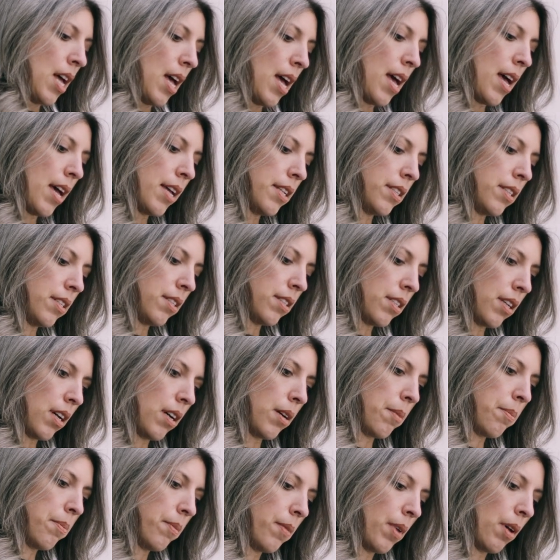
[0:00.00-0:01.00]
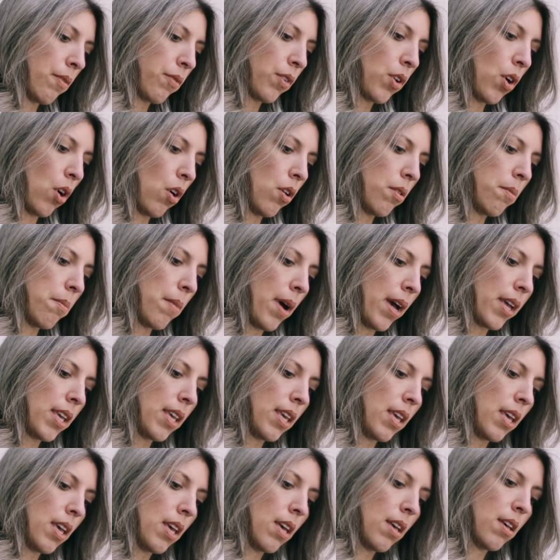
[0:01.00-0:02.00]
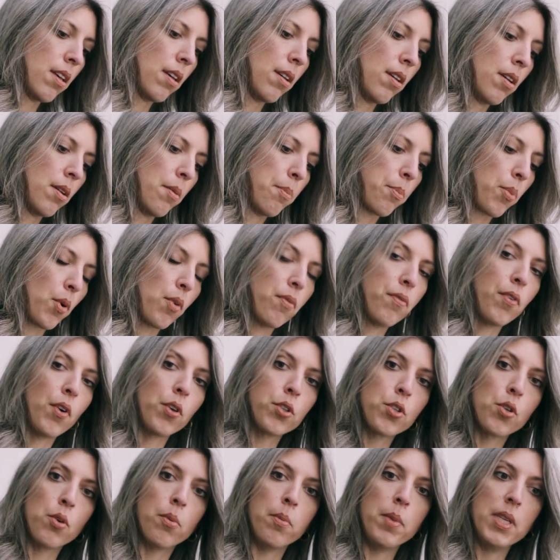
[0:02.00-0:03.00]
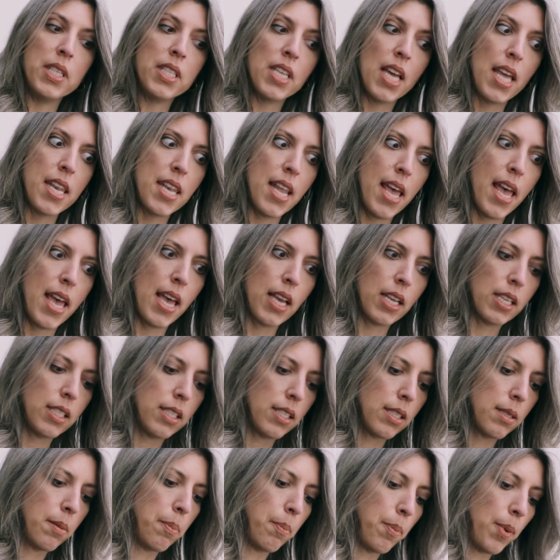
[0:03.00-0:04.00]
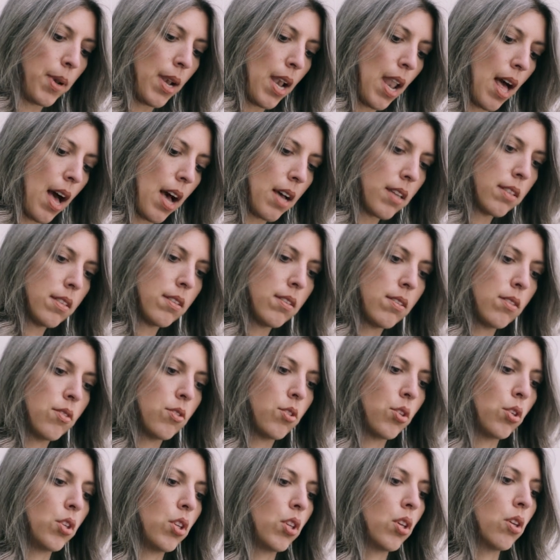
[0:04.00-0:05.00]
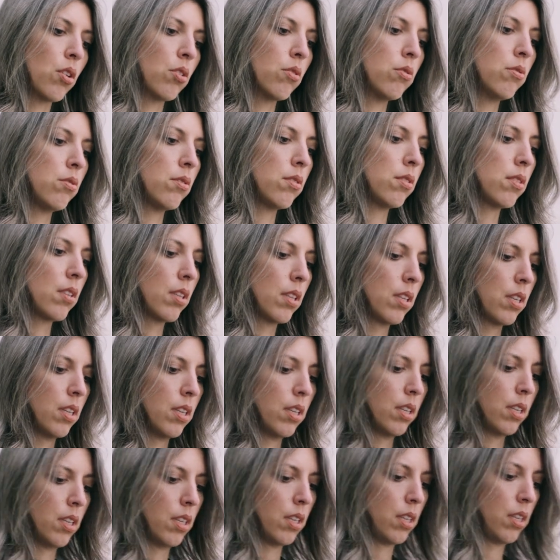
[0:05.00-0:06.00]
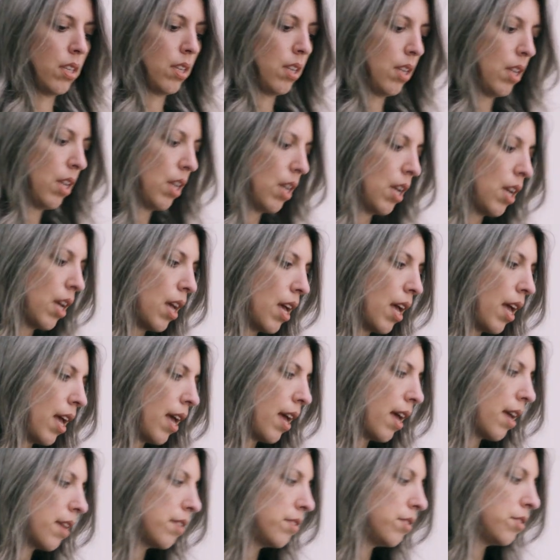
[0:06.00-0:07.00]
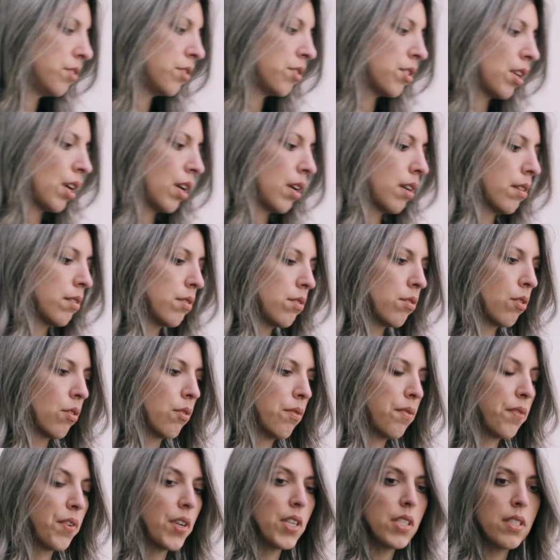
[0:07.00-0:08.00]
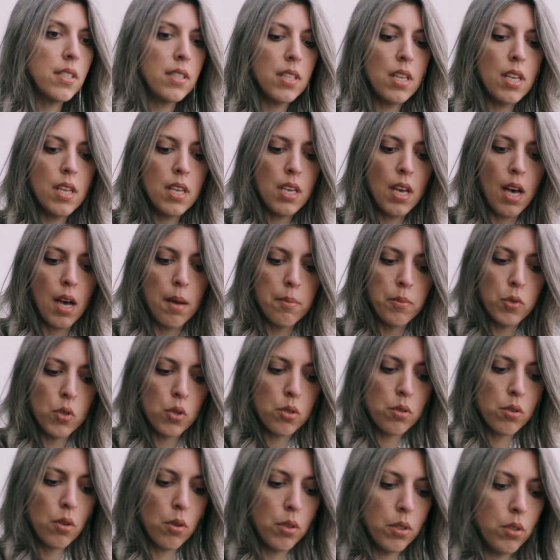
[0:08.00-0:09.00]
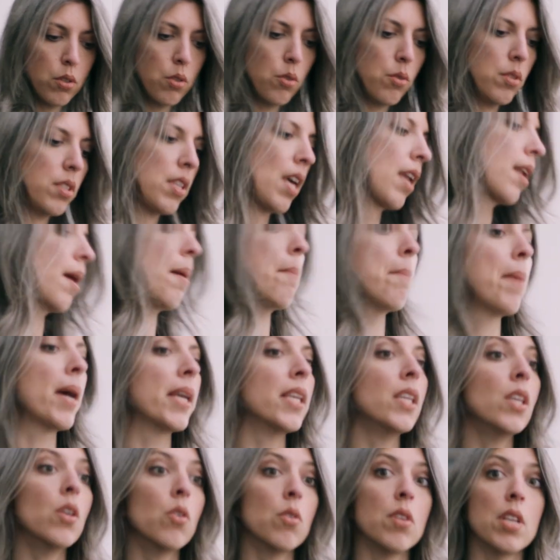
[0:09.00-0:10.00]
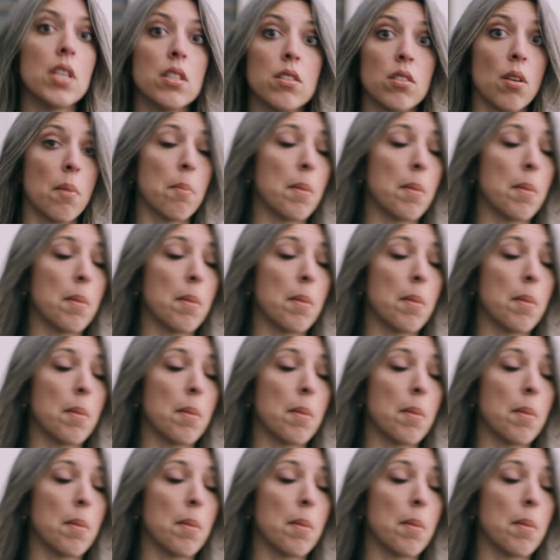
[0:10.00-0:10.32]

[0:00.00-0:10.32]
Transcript: and I've got my Profoto B10X Plus to use. And so first thing, I'm just going to set up my units